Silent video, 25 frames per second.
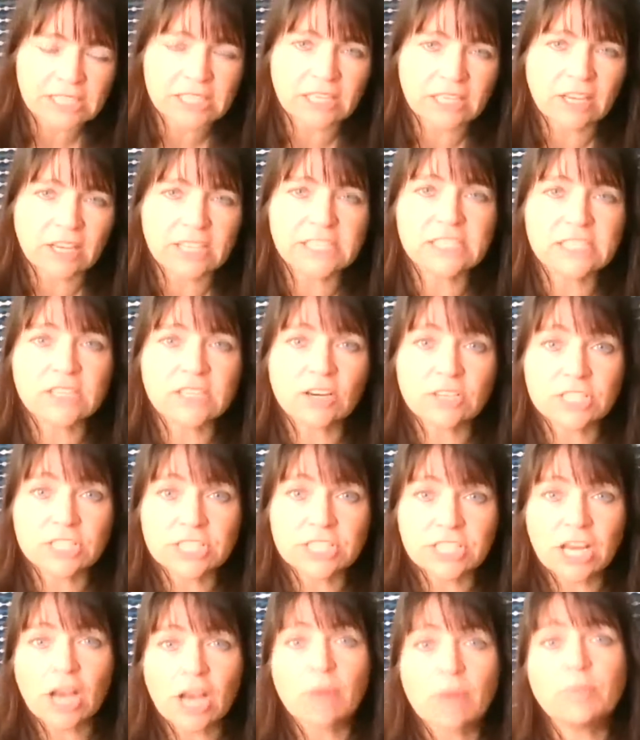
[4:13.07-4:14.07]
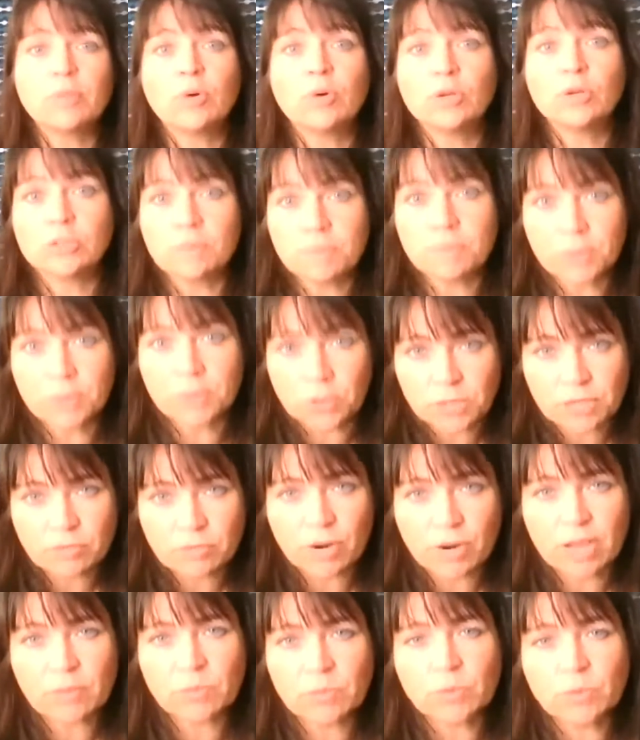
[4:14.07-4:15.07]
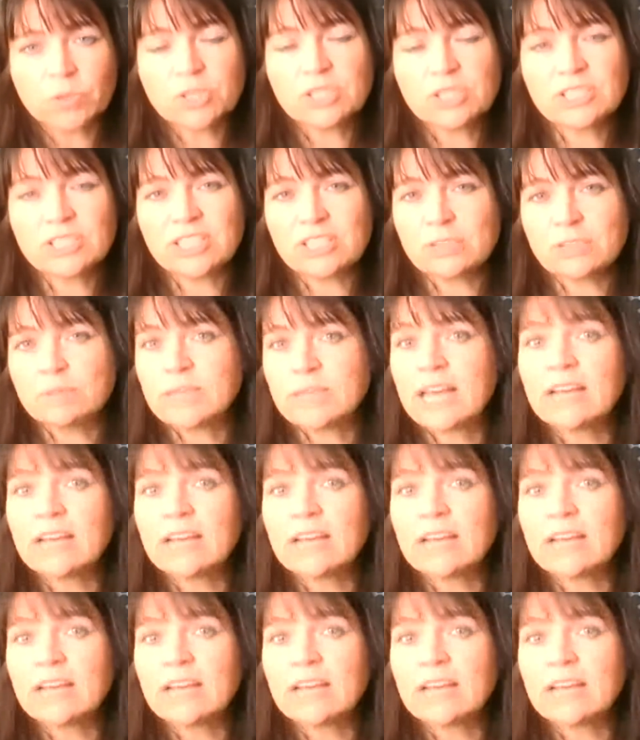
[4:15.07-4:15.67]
that I started up, was building rainwater systems.